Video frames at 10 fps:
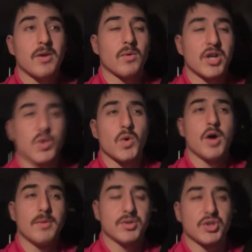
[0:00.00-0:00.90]
We're gonna do
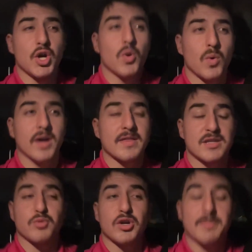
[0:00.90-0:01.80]
almost no work that's
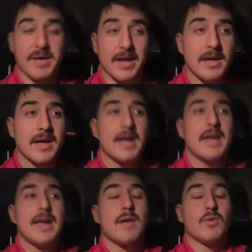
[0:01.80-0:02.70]
pre-bid.
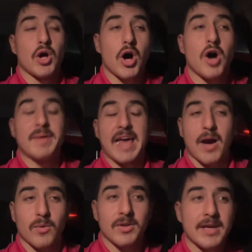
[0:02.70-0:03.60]
It will all be
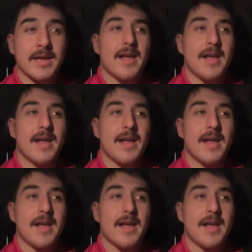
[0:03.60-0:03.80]
hourly.